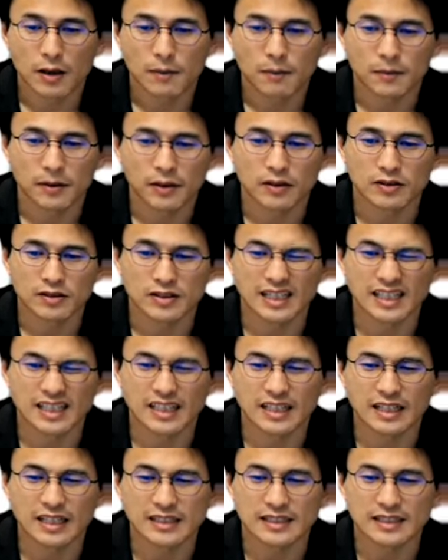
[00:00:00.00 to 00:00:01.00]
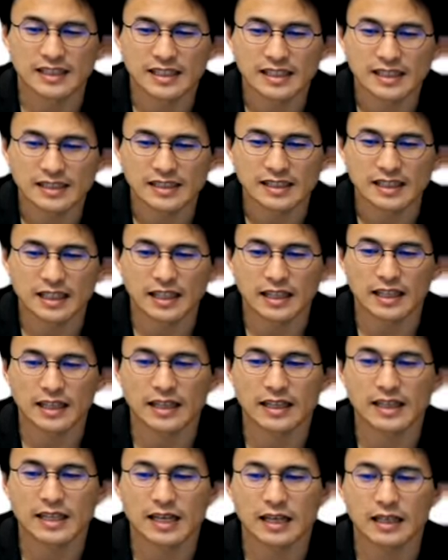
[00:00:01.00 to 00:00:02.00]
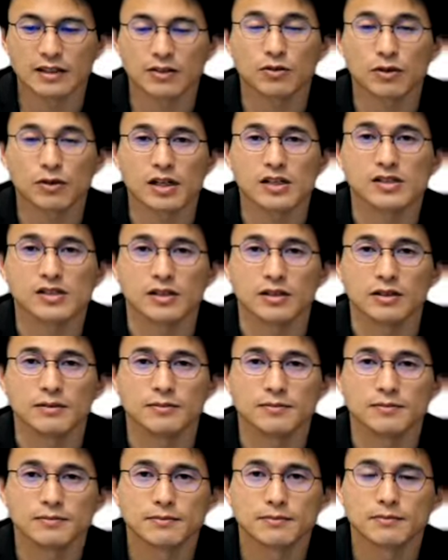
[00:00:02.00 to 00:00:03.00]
because it is easier in that direction.